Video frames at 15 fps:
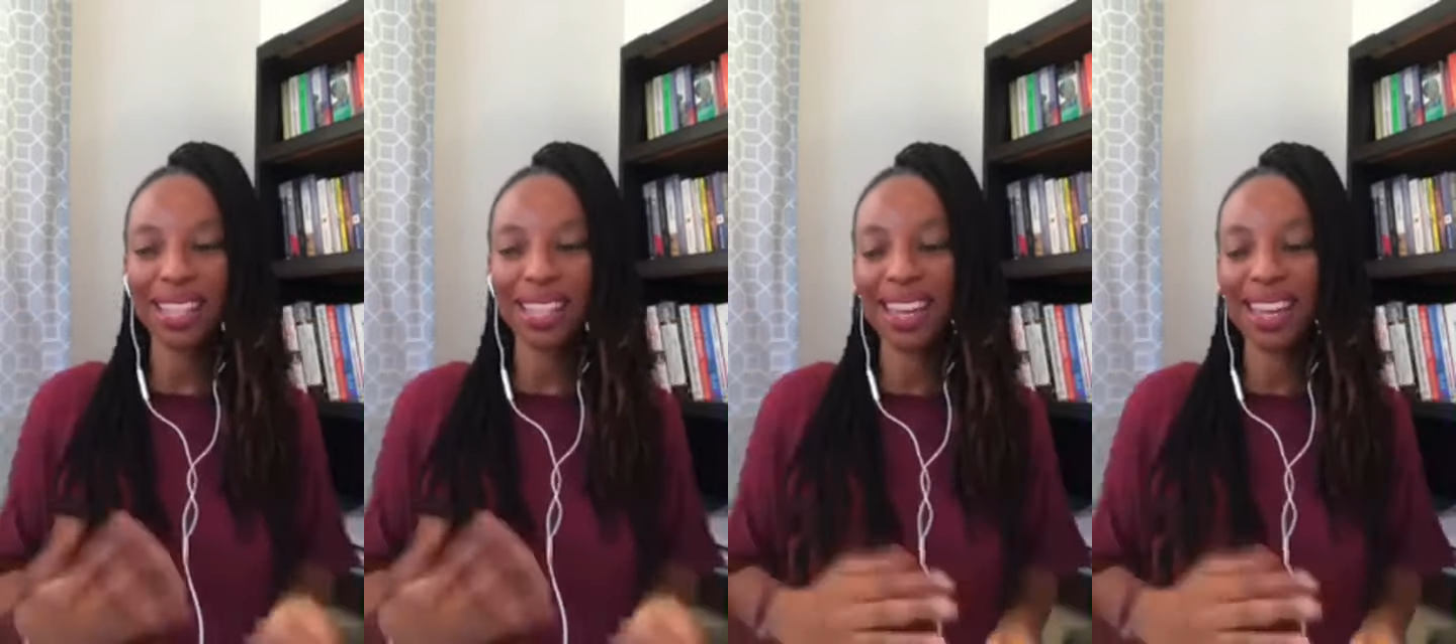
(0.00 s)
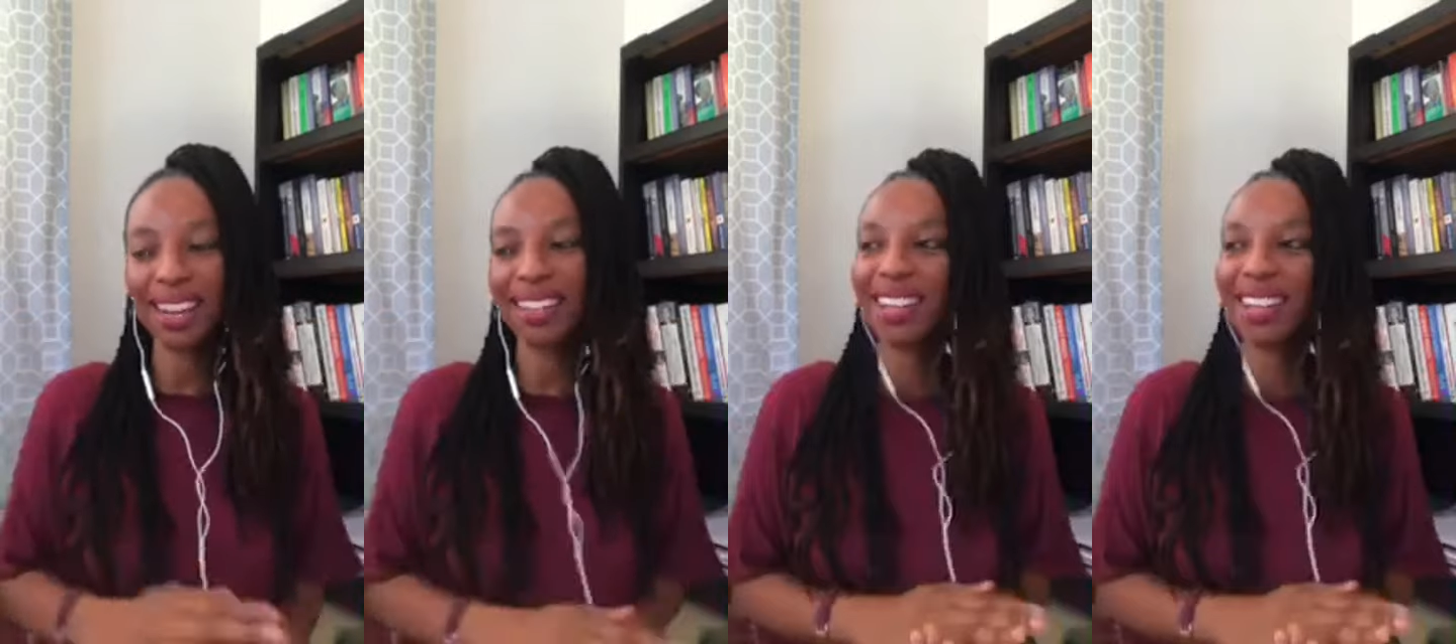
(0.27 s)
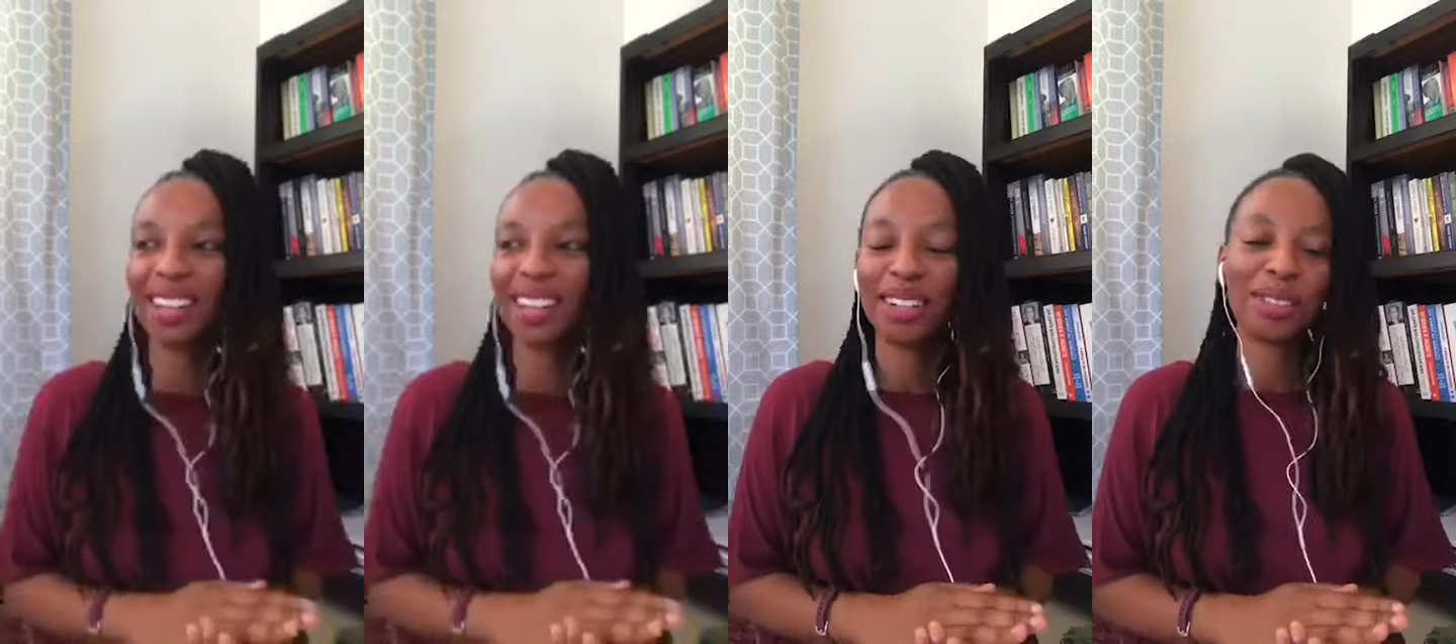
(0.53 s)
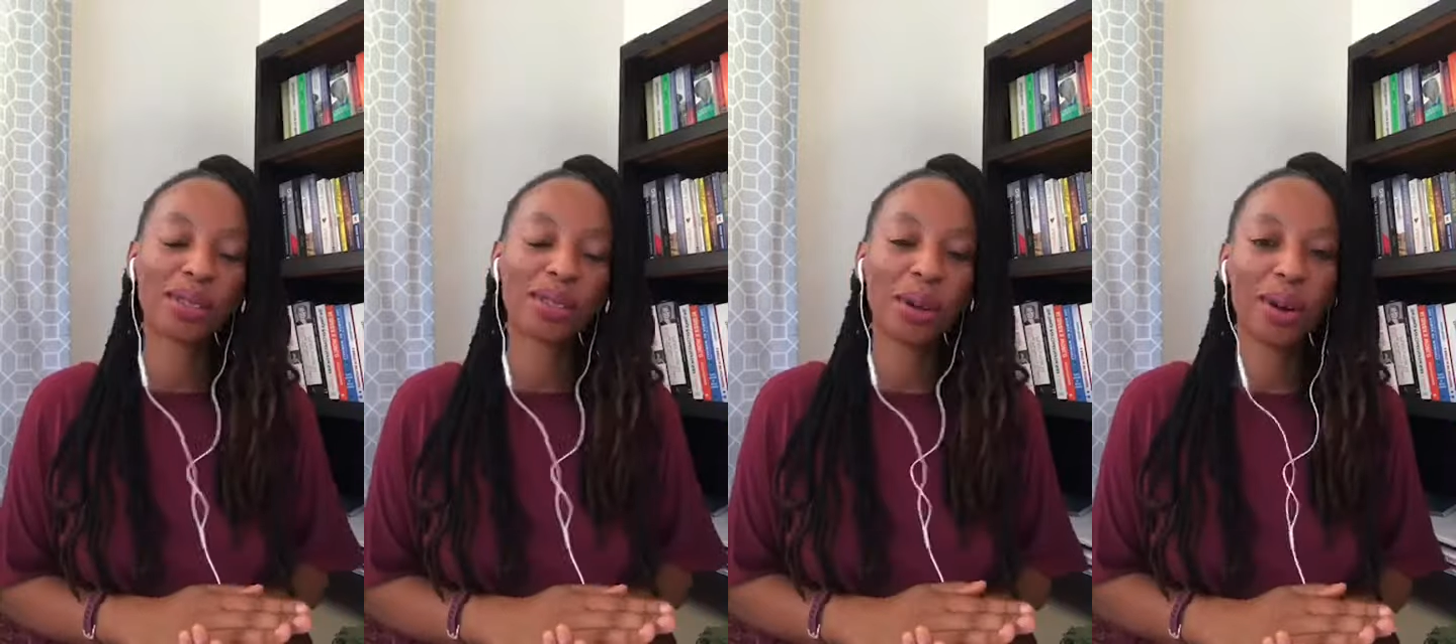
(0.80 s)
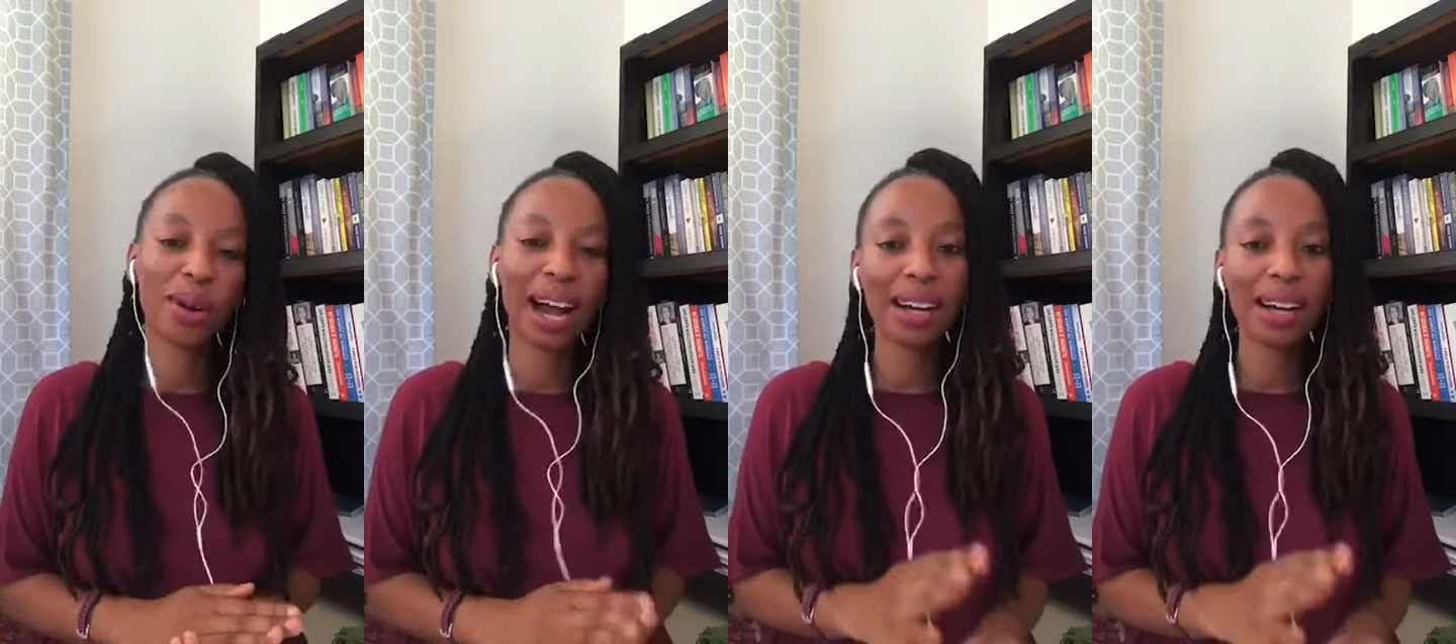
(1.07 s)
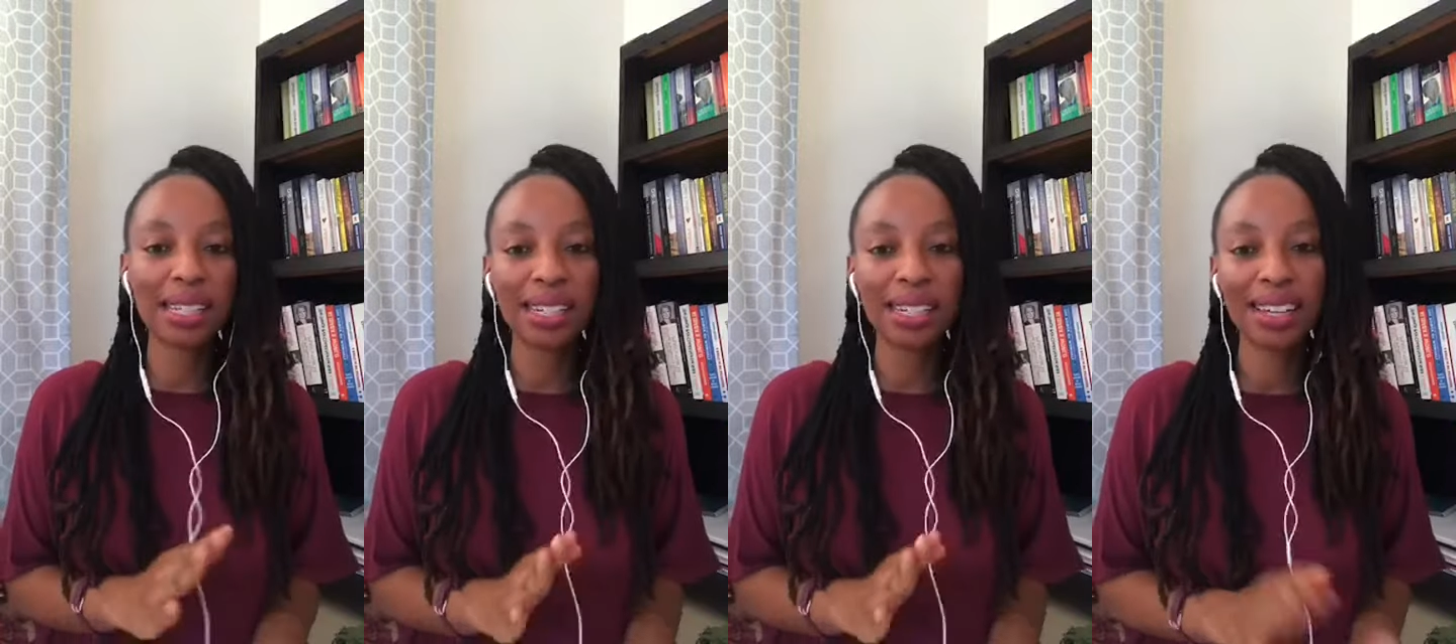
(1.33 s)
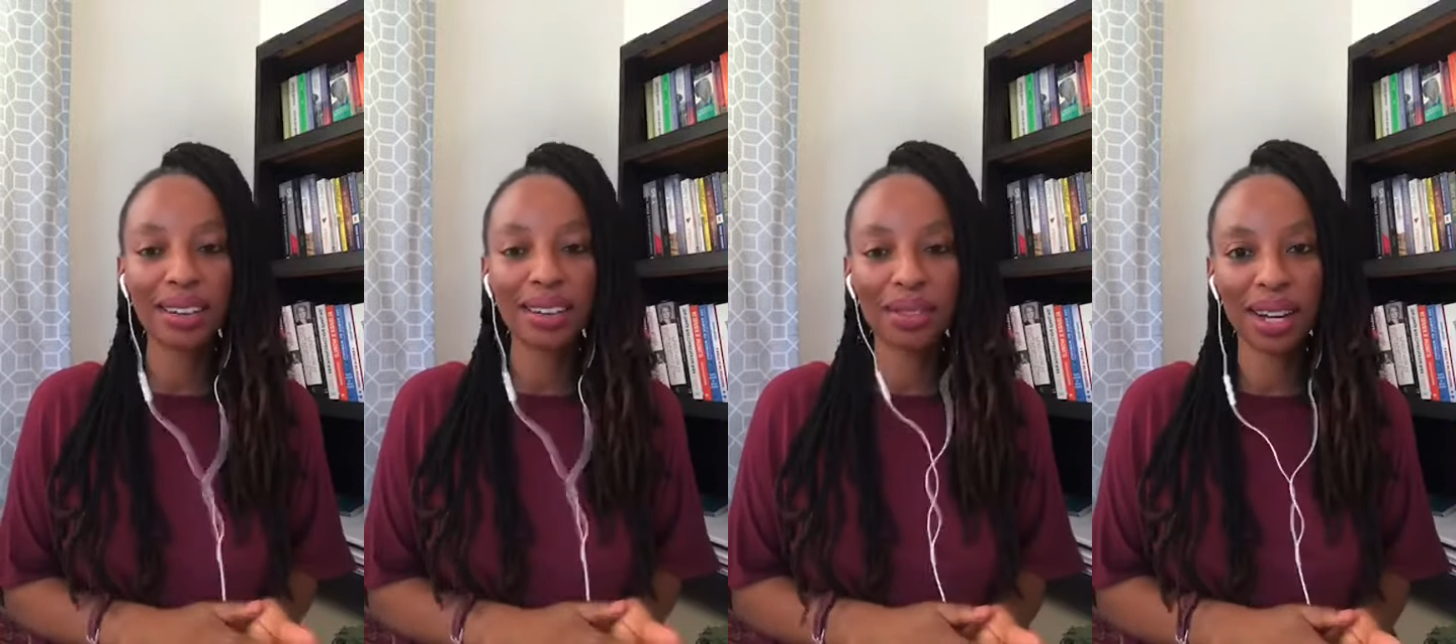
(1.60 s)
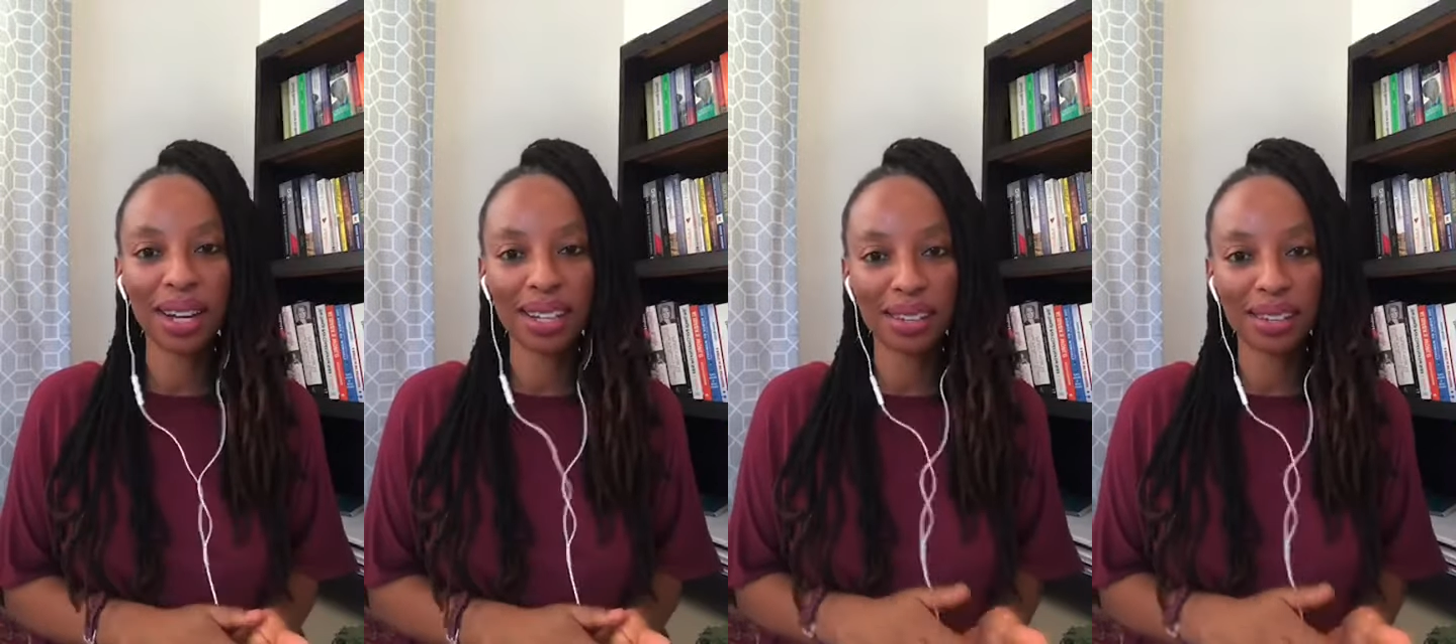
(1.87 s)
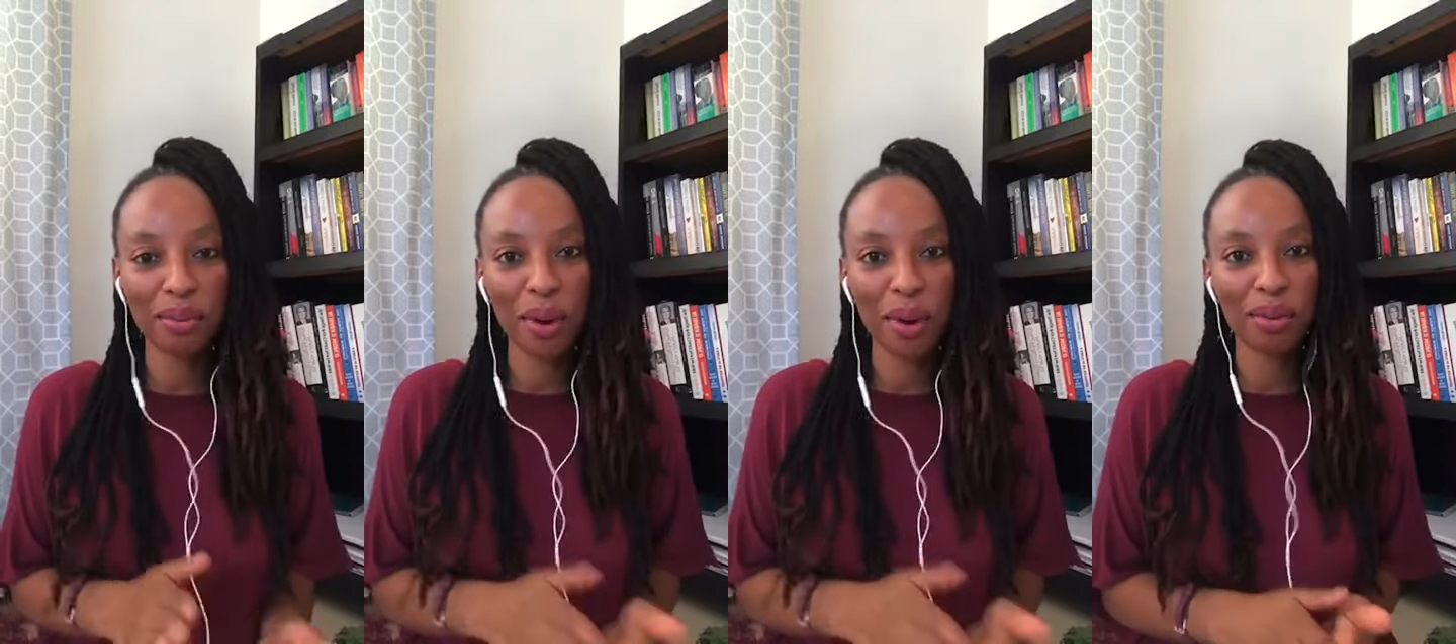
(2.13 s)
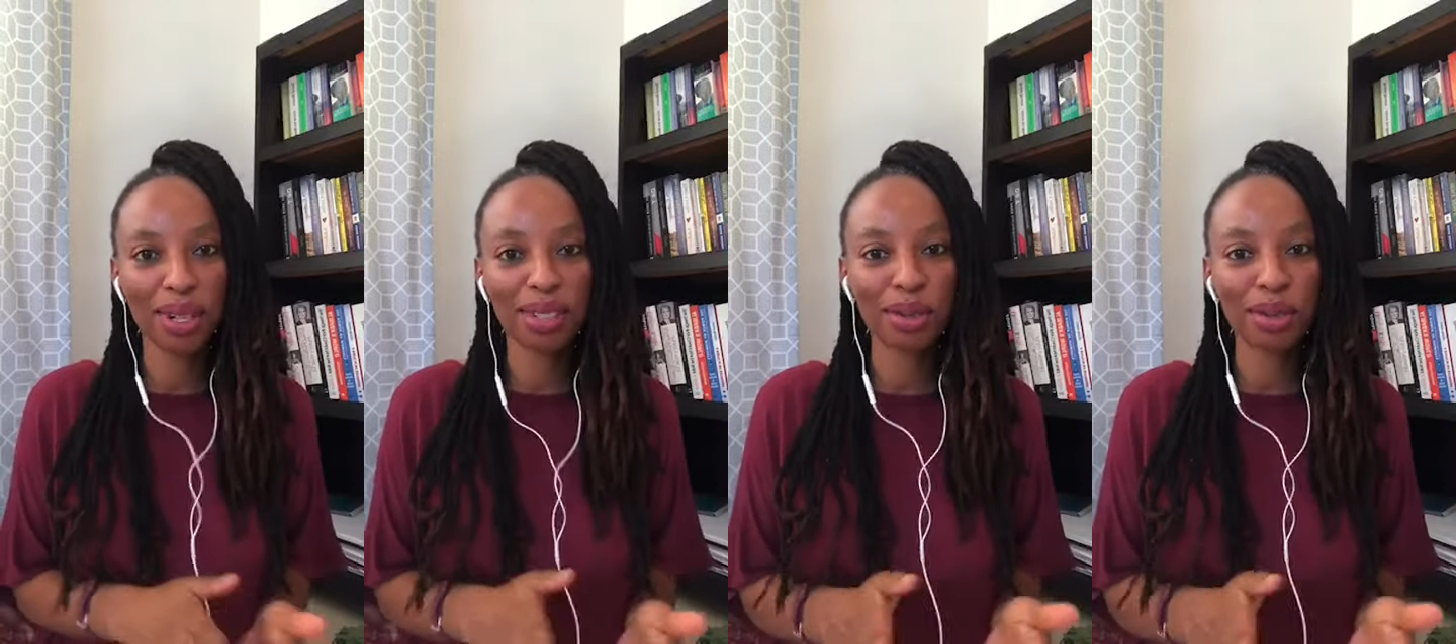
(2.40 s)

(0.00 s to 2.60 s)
Yeah, so I actually gave you guys some homework